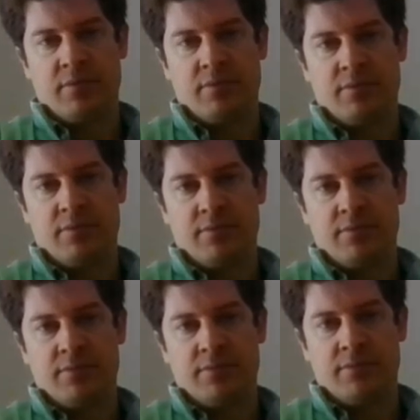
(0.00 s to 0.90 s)

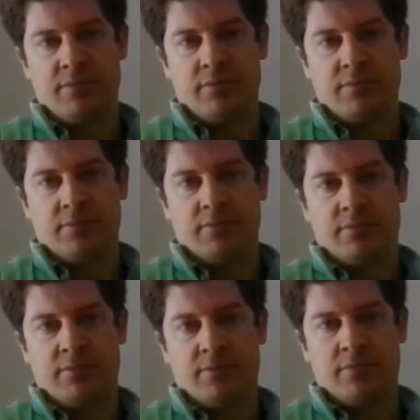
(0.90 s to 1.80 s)

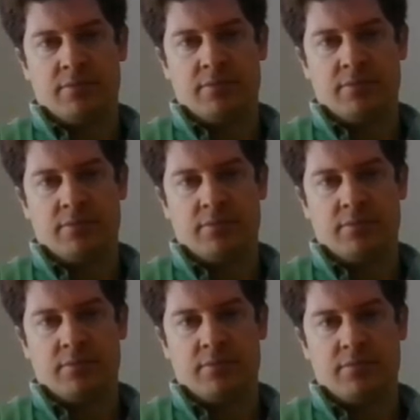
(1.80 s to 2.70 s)

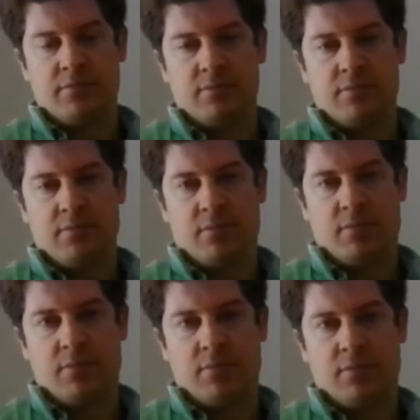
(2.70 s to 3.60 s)

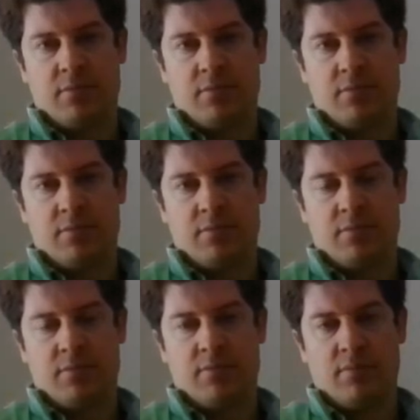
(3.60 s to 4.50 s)

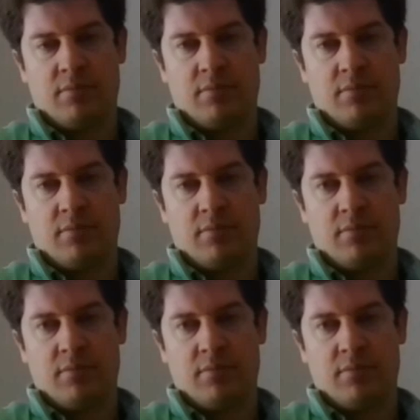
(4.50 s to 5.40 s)

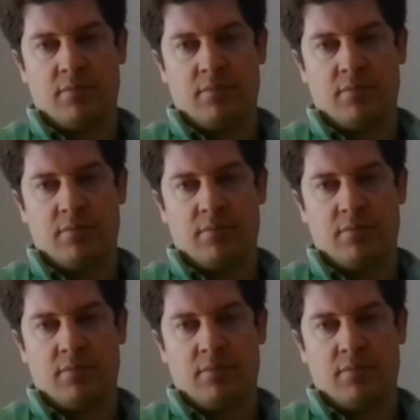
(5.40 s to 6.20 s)
(not speaking)